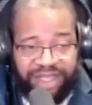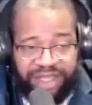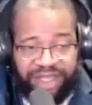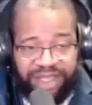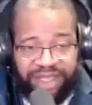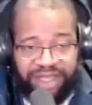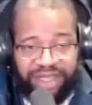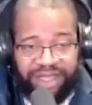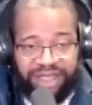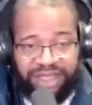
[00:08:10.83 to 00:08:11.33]

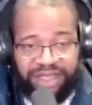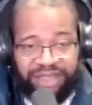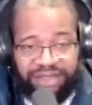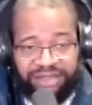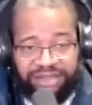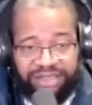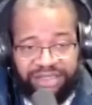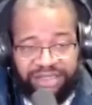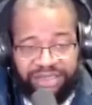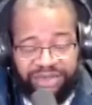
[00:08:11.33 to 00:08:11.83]

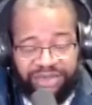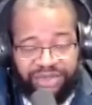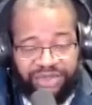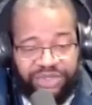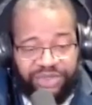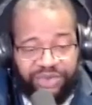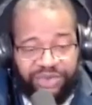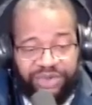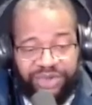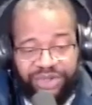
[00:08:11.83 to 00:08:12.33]

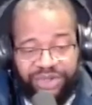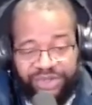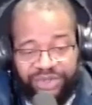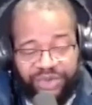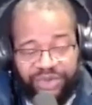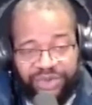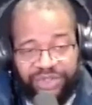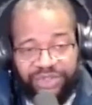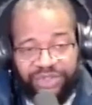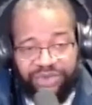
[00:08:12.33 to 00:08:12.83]
to
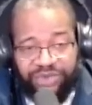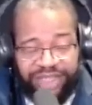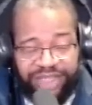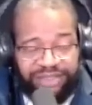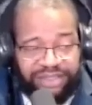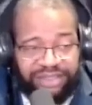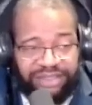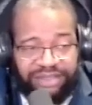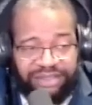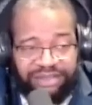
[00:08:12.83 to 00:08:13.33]

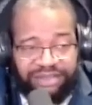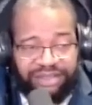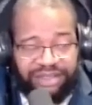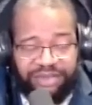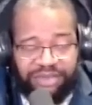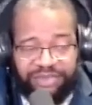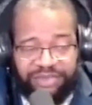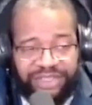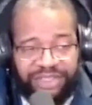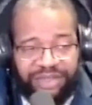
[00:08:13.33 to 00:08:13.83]
address
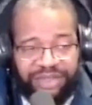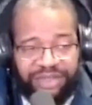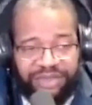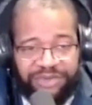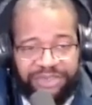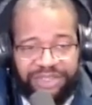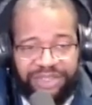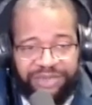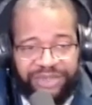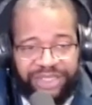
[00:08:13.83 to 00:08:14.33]
some
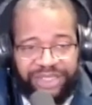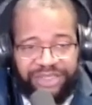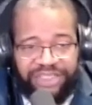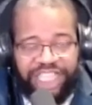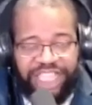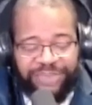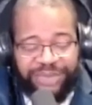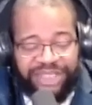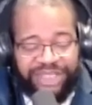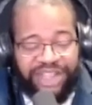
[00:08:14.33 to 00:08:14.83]
of these
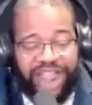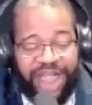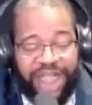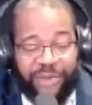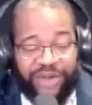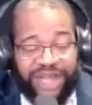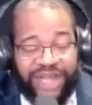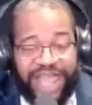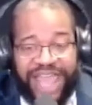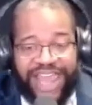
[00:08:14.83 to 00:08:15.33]
challenges. But Sarah,
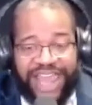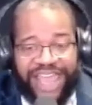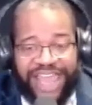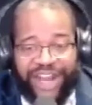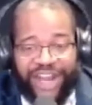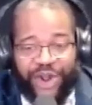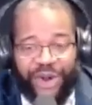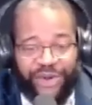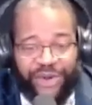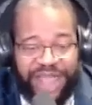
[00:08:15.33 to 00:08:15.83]
I
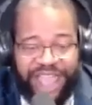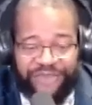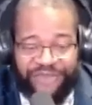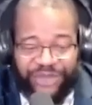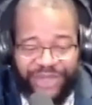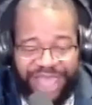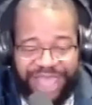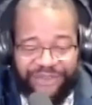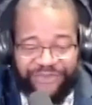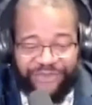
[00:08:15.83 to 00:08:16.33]
don't have you
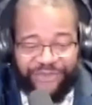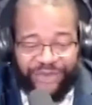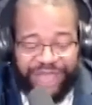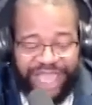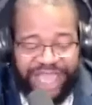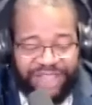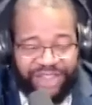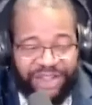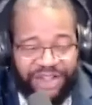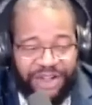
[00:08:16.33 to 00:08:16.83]
that for
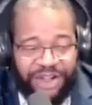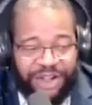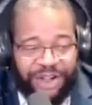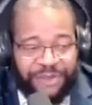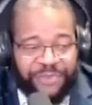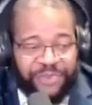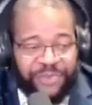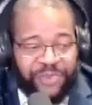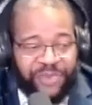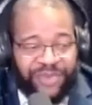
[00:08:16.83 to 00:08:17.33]
that
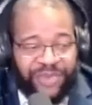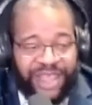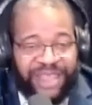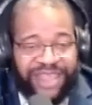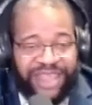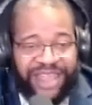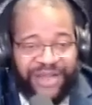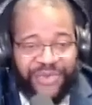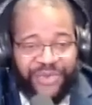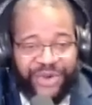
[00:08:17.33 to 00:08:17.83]
long.
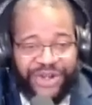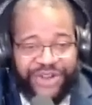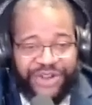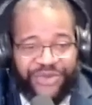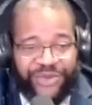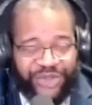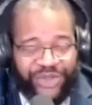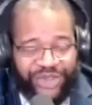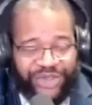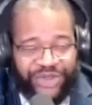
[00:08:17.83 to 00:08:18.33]
I wonder,
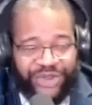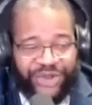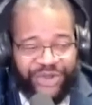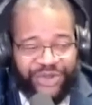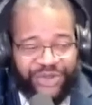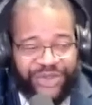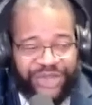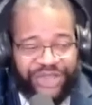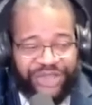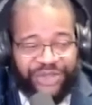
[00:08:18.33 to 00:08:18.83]

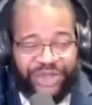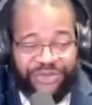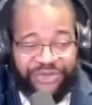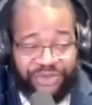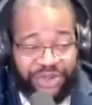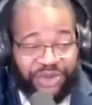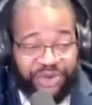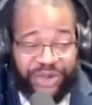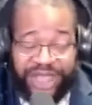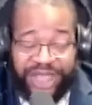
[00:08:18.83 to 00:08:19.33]
you have a
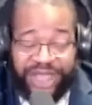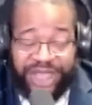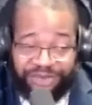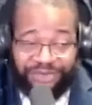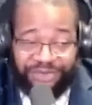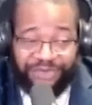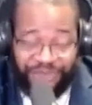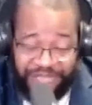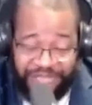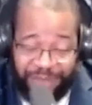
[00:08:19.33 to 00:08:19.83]
great
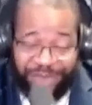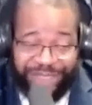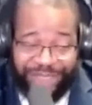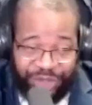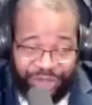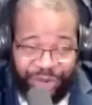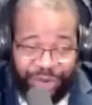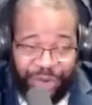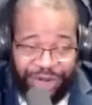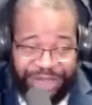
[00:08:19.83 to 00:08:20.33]
family
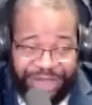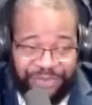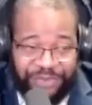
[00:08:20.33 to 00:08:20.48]
story